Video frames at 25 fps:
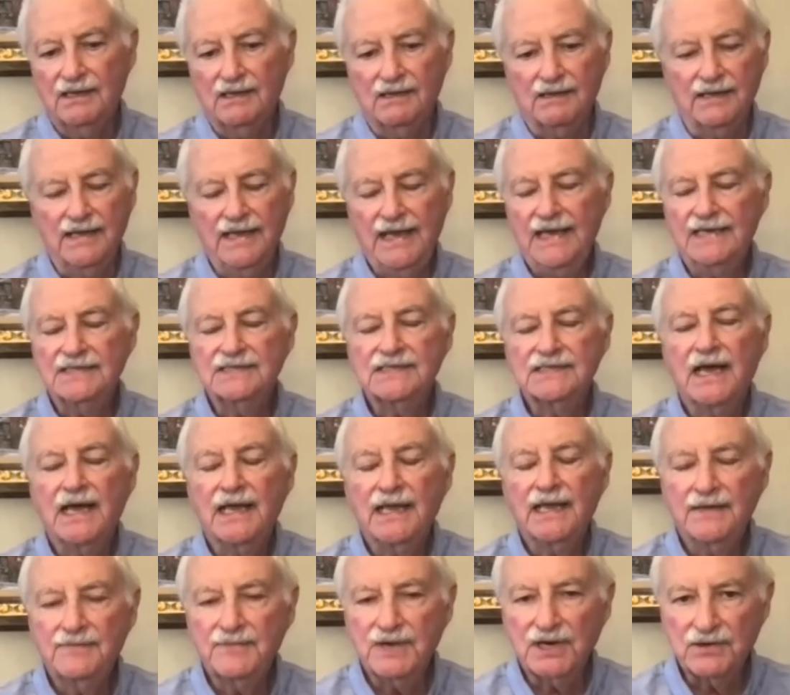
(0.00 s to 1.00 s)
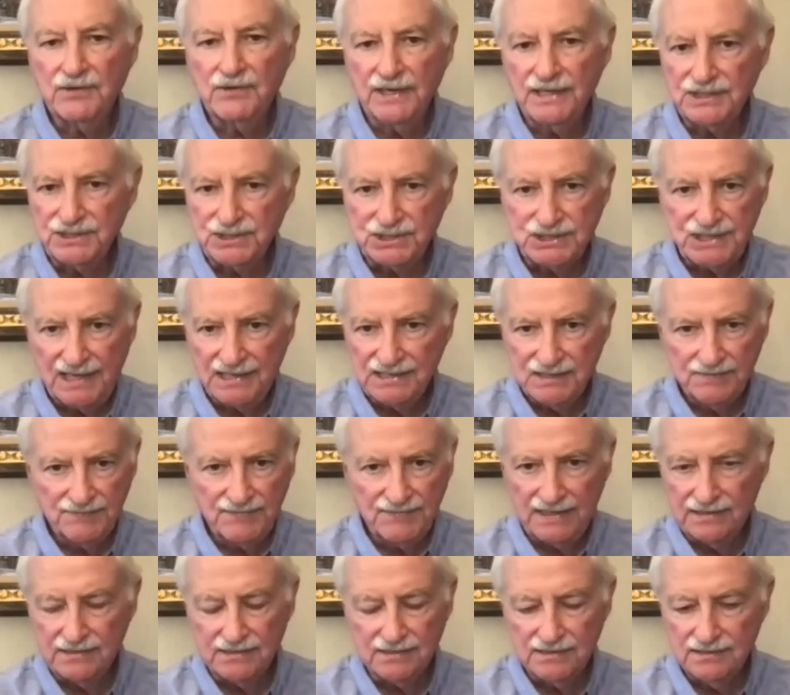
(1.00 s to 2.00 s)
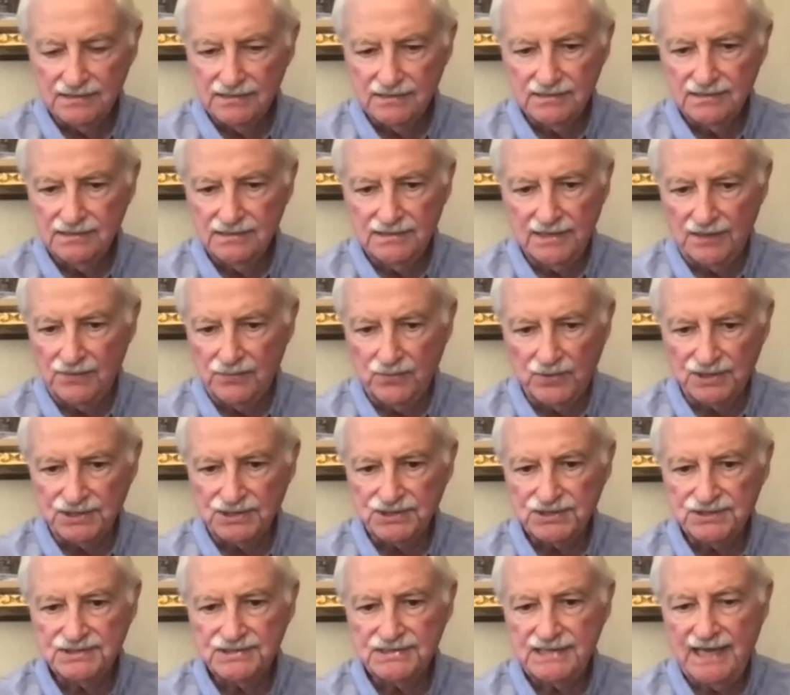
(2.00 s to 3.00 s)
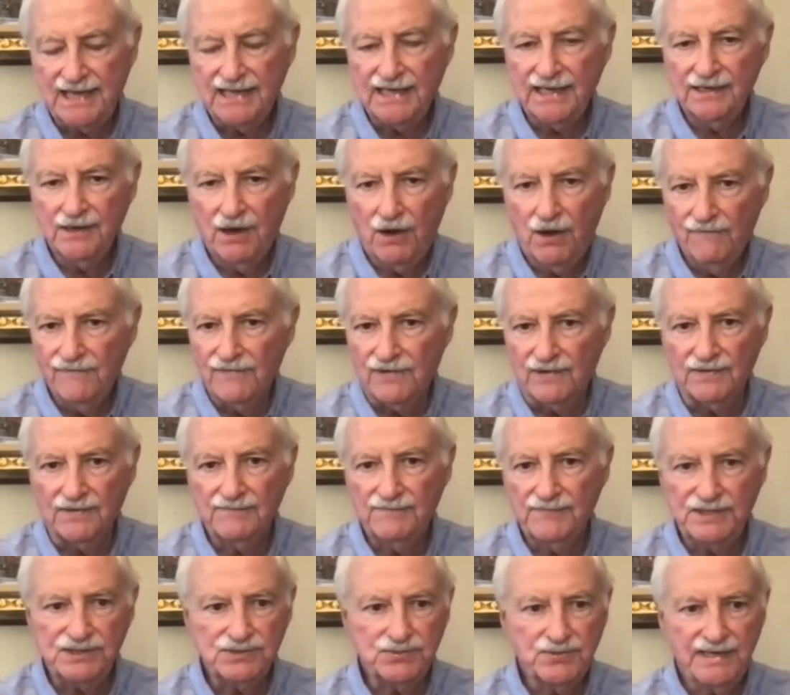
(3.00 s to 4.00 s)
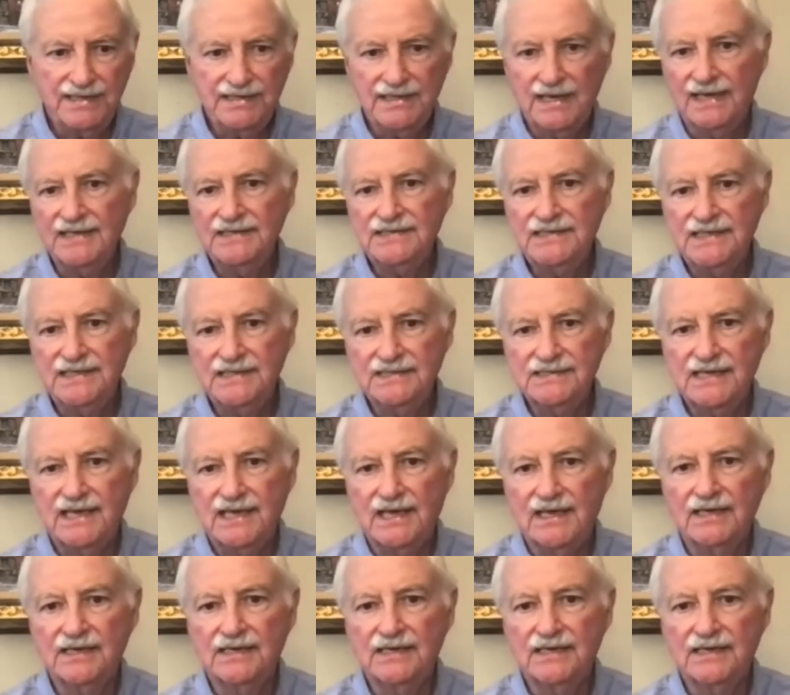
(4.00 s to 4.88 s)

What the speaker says: anti-immigrant sentiment that was taking over between 1910 and